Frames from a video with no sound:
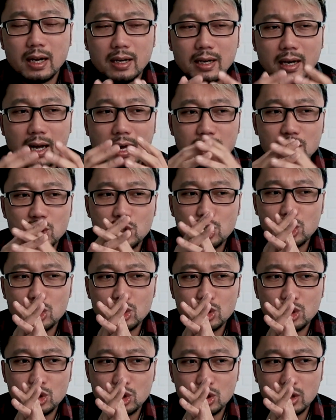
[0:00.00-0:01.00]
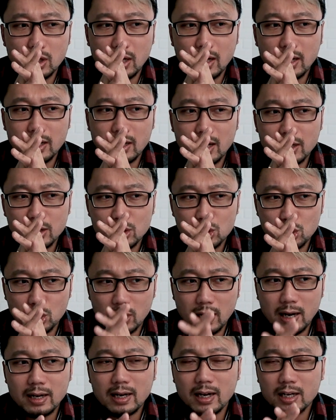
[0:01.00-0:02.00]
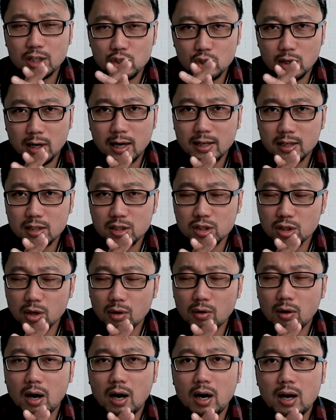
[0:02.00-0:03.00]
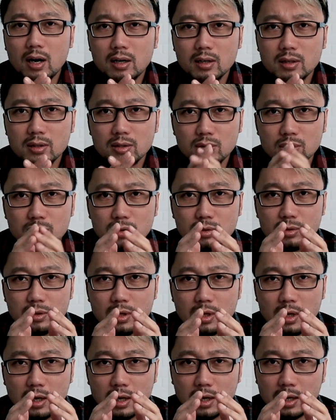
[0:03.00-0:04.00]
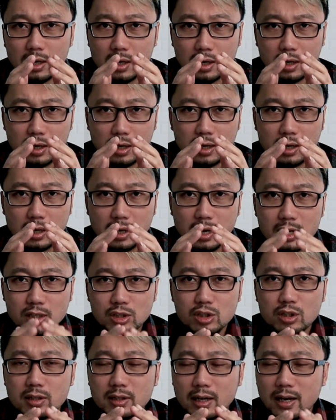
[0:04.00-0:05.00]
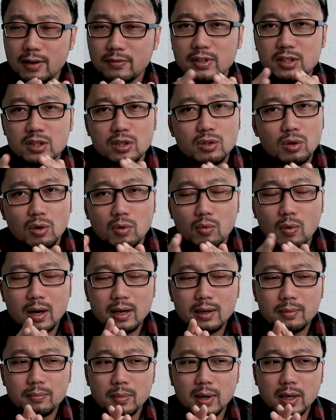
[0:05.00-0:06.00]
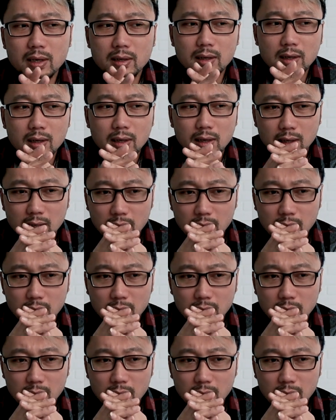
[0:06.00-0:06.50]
and I tried so hard to answer every single one, but